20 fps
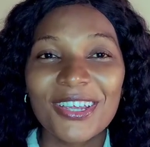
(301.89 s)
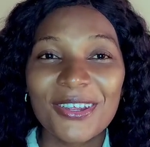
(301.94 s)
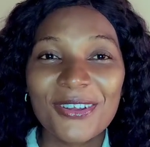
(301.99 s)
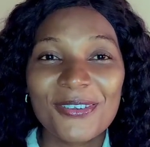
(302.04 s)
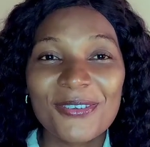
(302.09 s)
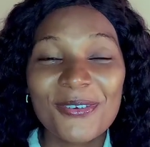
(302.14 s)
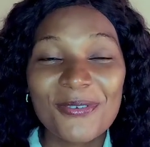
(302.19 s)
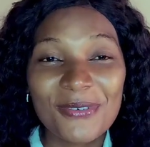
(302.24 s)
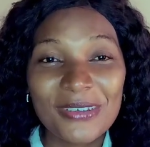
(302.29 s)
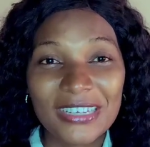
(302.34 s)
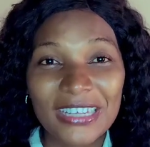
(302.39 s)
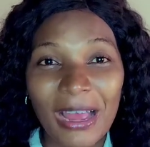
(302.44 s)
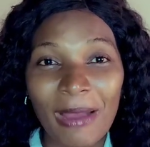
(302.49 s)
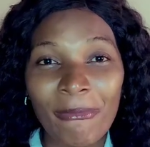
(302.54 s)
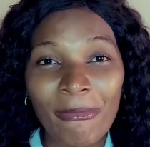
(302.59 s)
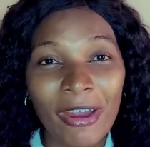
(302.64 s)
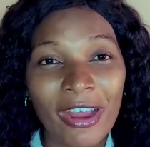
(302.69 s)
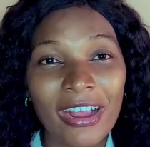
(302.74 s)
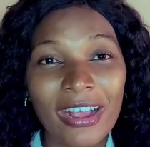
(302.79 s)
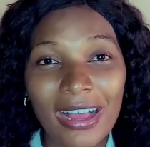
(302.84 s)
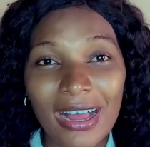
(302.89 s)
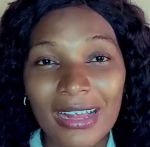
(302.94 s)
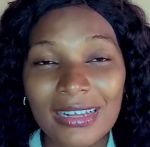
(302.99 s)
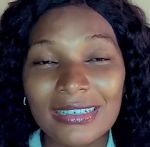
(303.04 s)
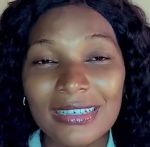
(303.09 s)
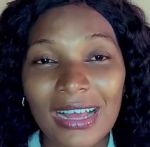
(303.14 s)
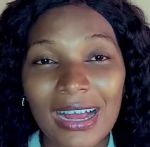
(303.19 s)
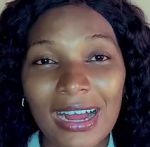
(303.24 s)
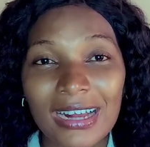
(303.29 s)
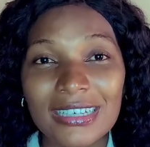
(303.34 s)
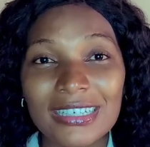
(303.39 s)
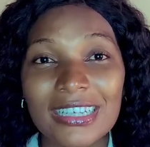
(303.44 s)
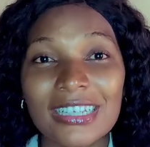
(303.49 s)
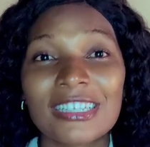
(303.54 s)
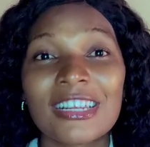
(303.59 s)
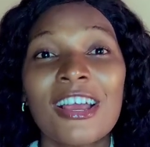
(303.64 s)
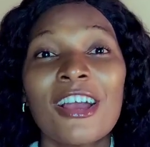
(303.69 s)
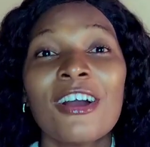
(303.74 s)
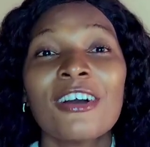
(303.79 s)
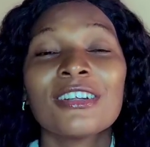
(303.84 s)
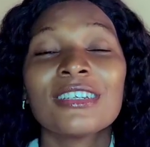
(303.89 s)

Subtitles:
With the American accent.